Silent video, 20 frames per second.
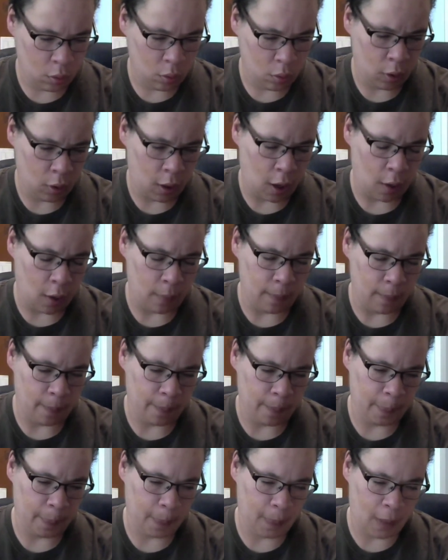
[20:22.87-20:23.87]
Yeah,
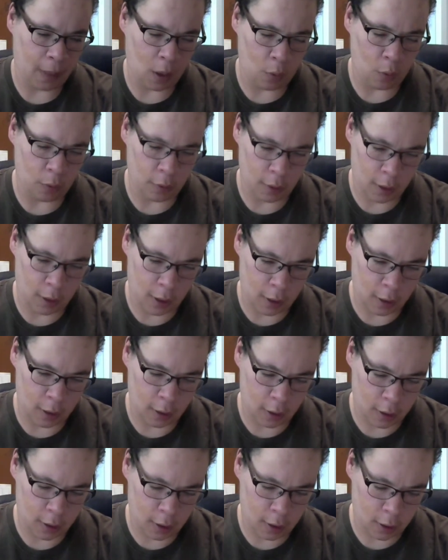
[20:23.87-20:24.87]
that was the
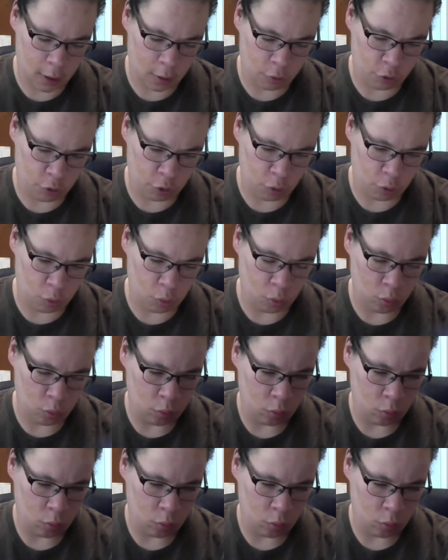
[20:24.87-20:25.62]
Candyland Angel.